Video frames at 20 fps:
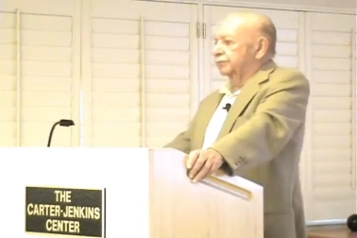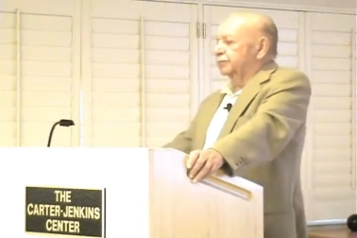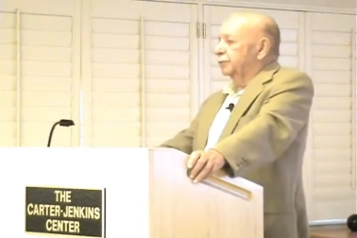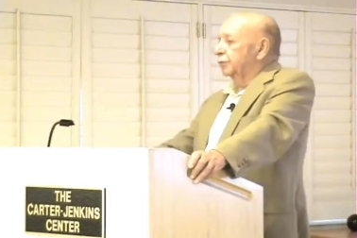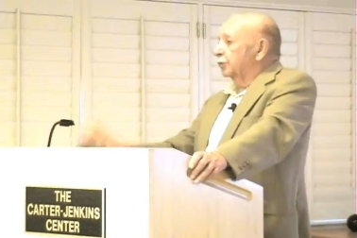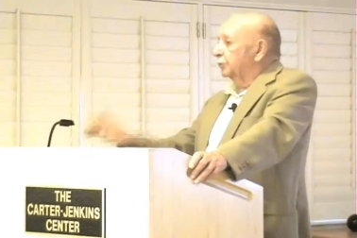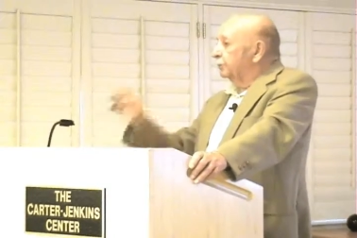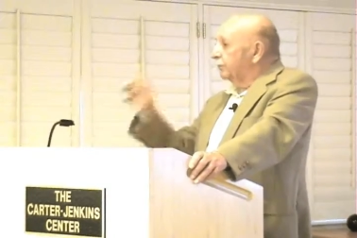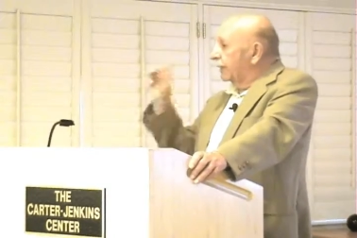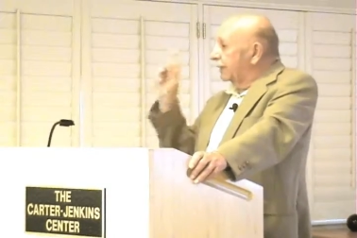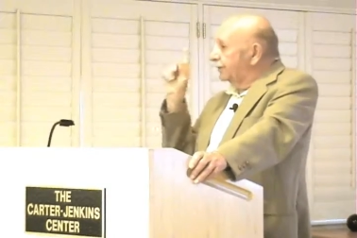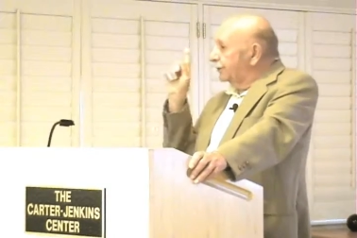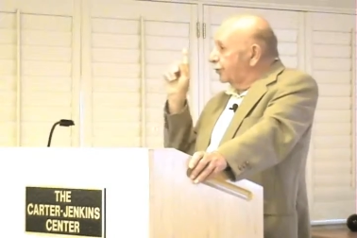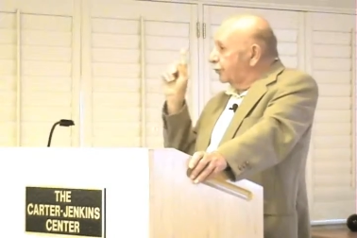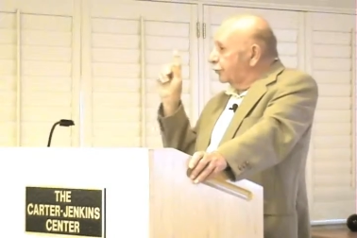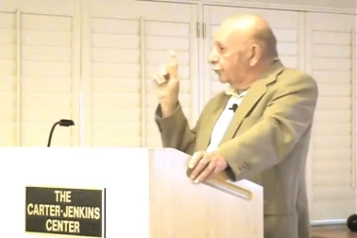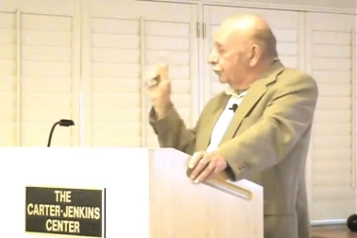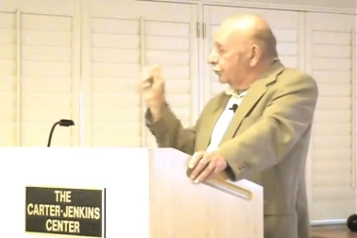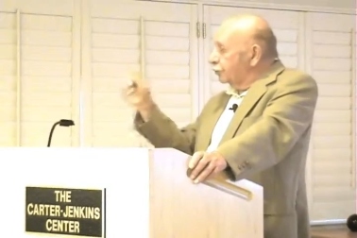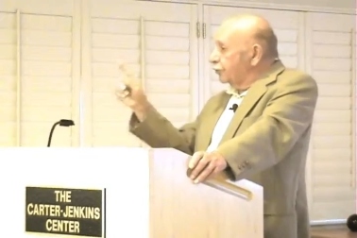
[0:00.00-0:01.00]
So by
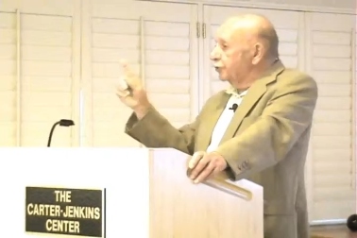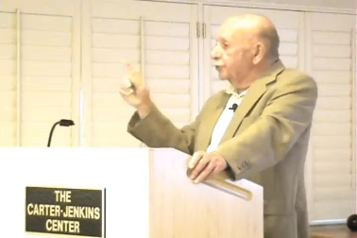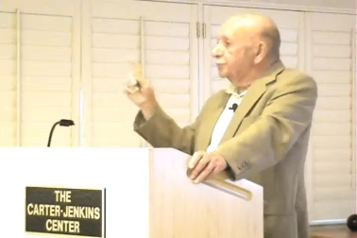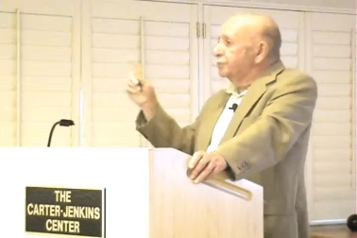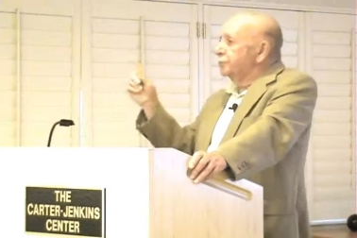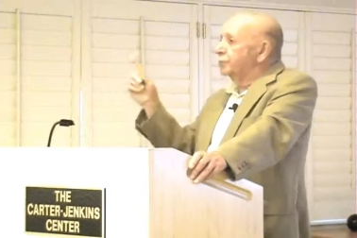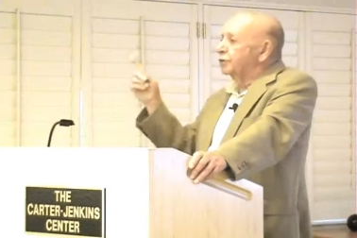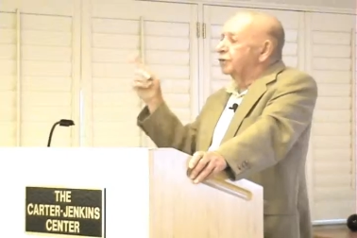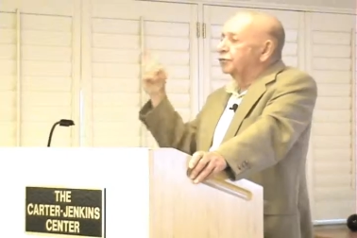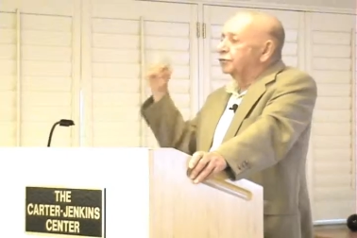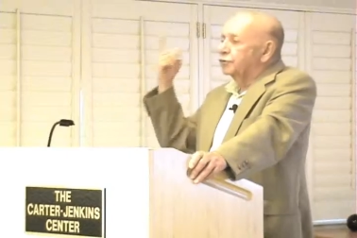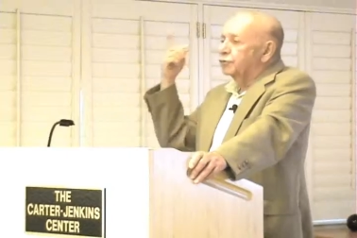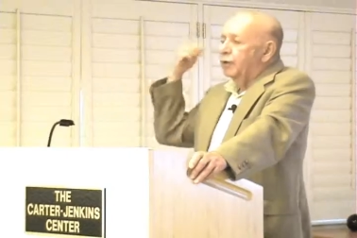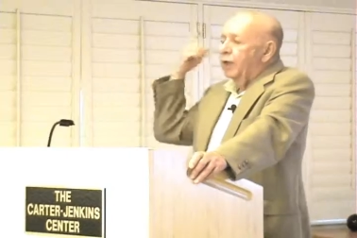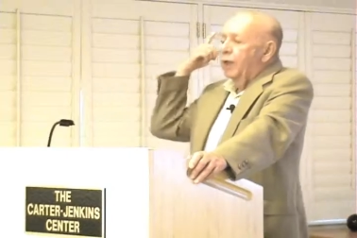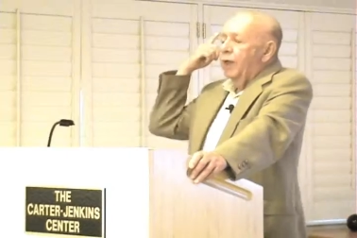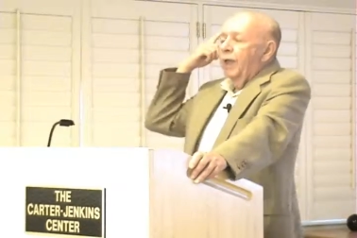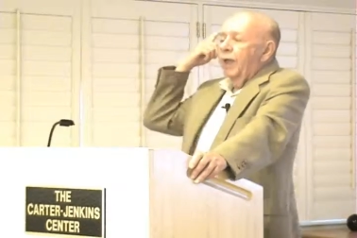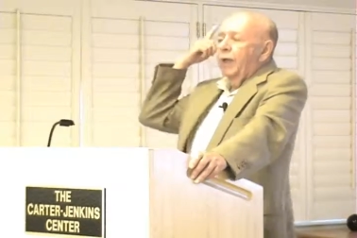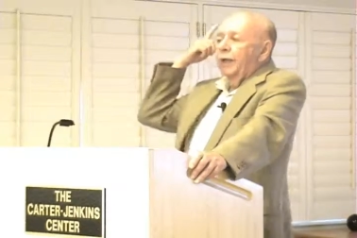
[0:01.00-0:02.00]
the third month,
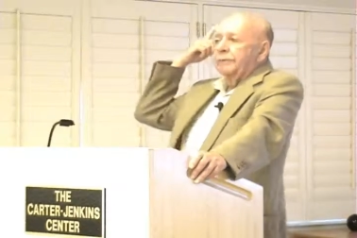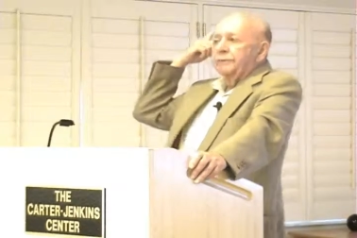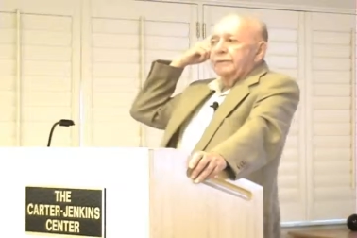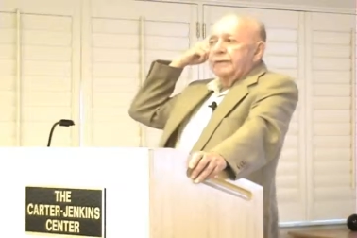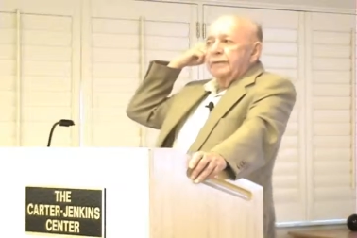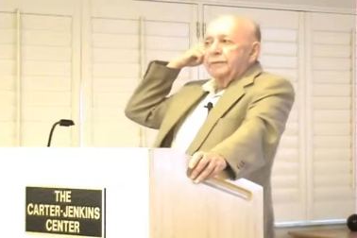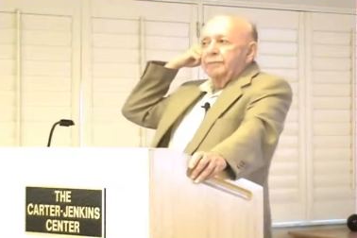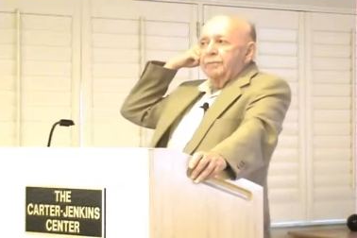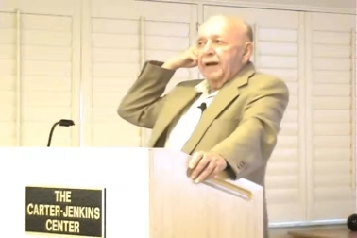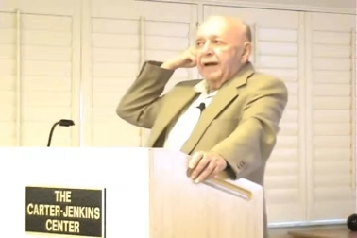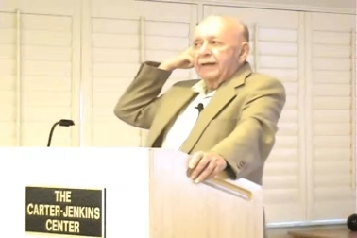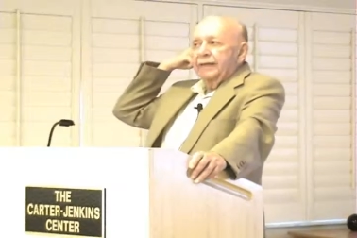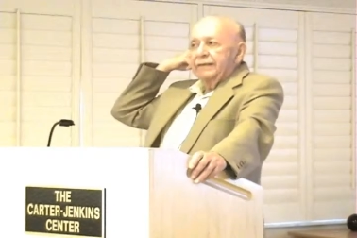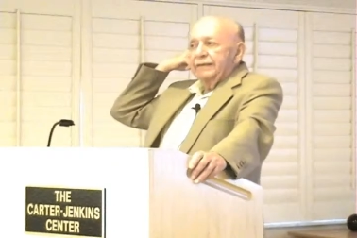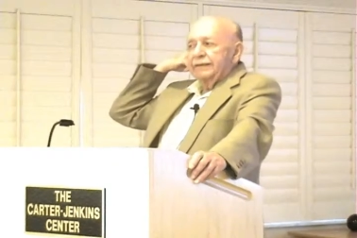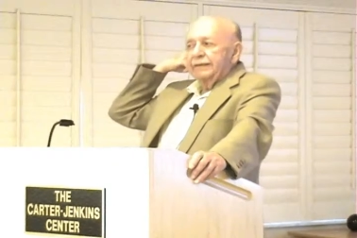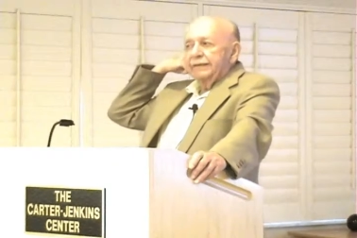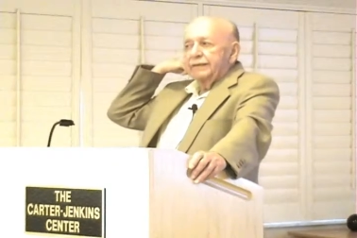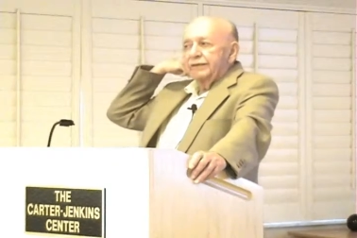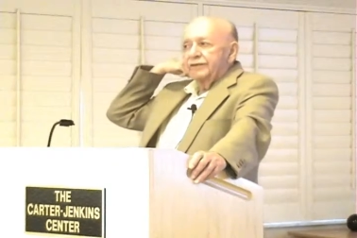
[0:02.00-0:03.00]
the
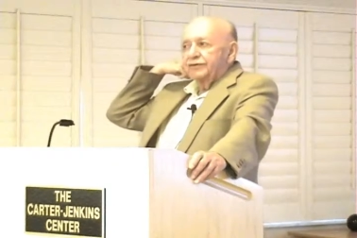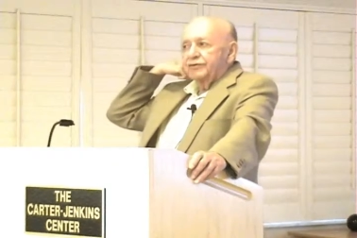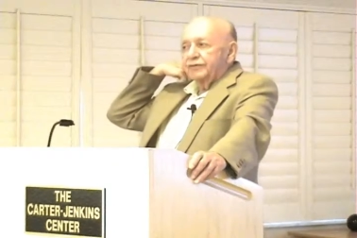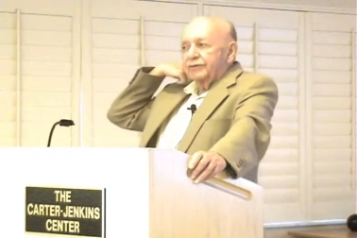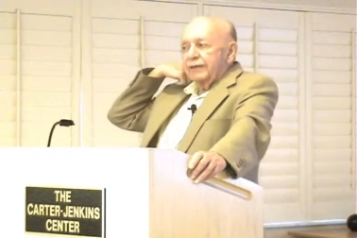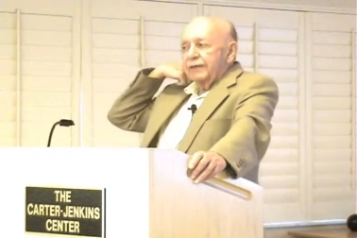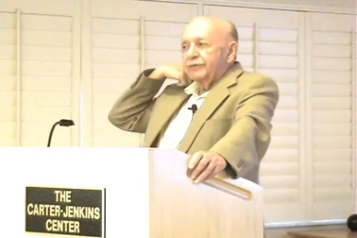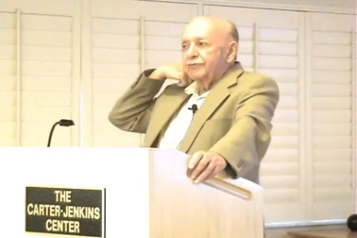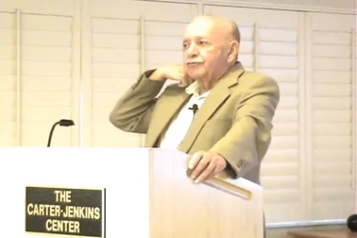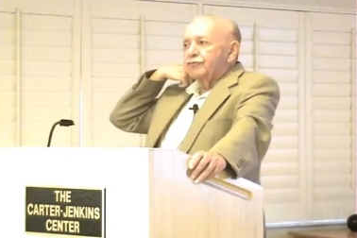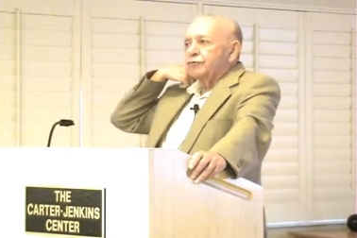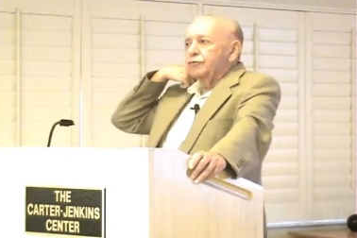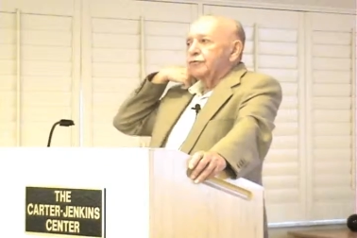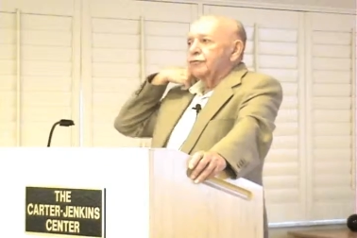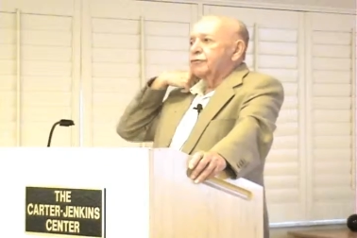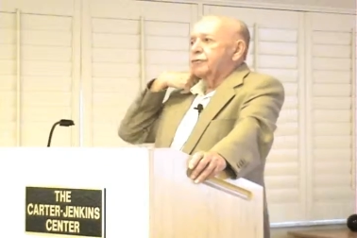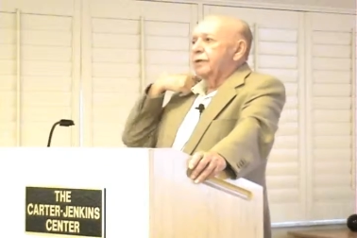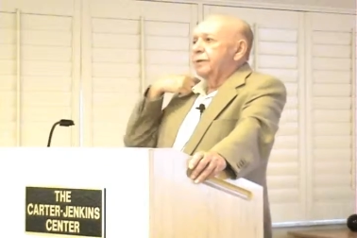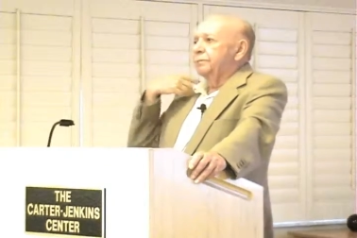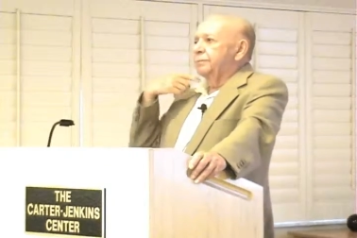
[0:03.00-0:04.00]
myelinization
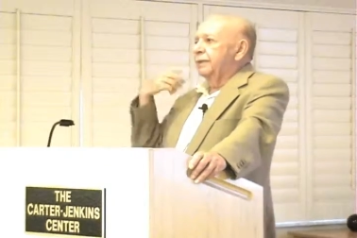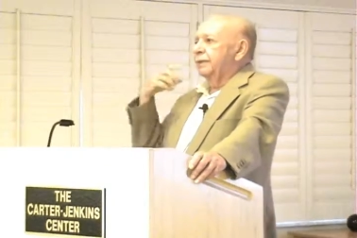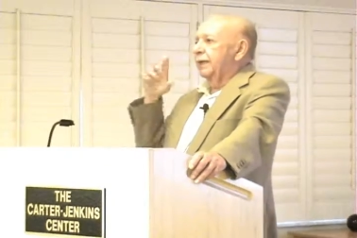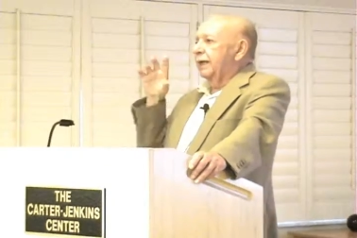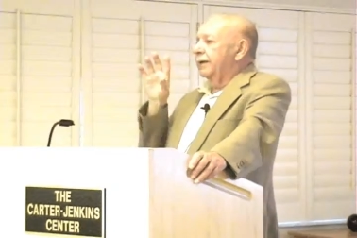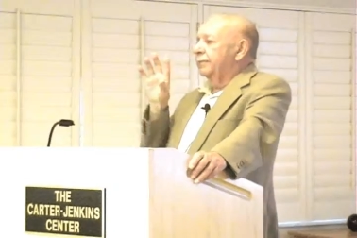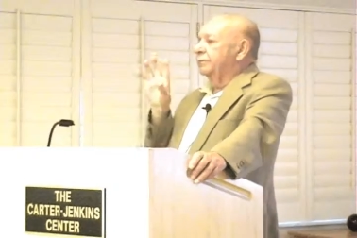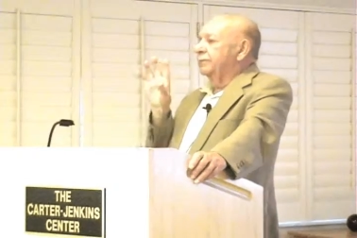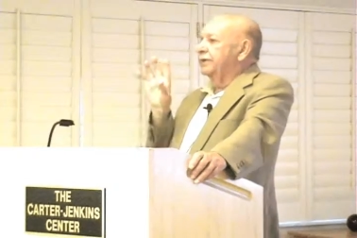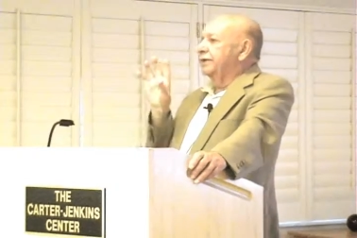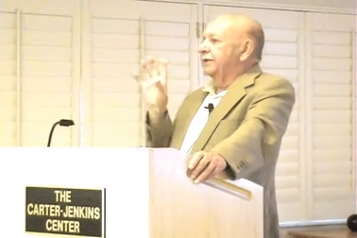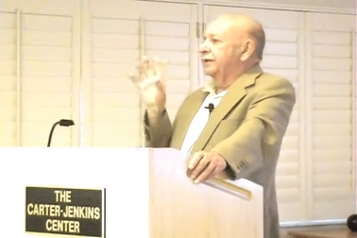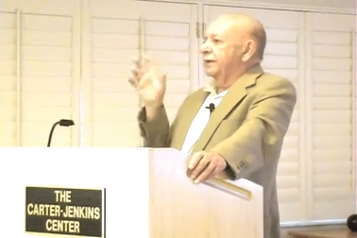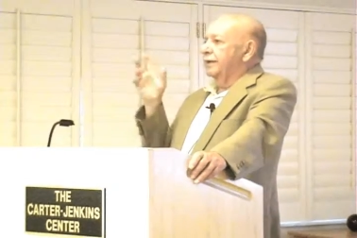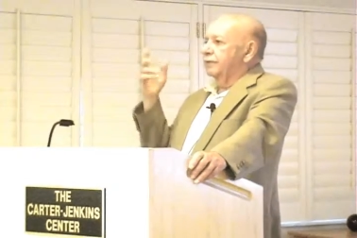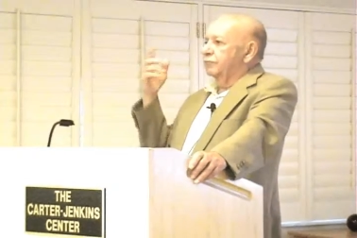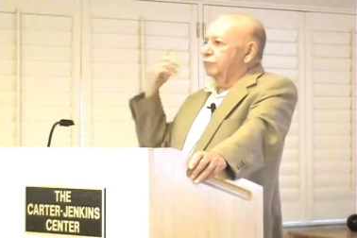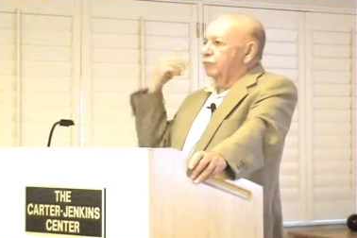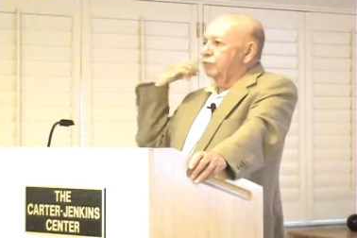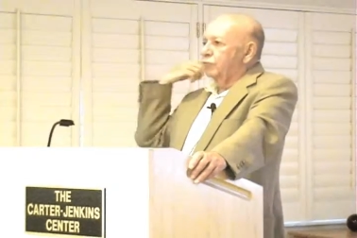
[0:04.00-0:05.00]
of the pyramidal